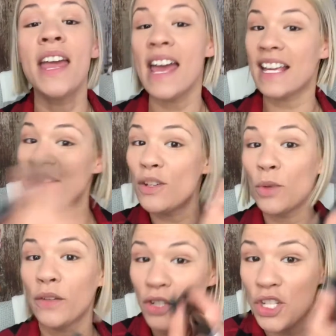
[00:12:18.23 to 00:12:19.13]
It gives you
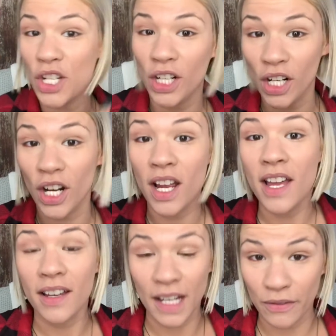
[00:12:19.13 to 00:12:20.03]
more of a sheer
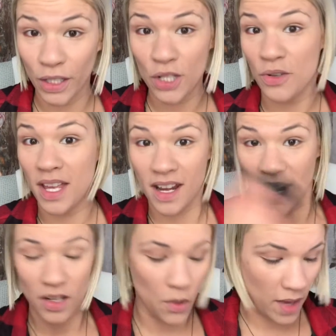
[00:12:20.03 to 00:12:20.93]
coverage. You can get it
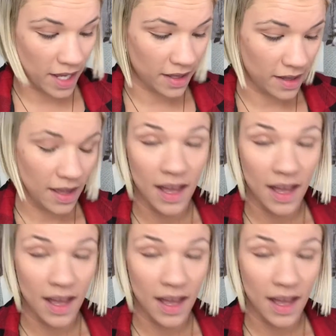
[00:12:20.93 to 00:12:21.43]
on quick.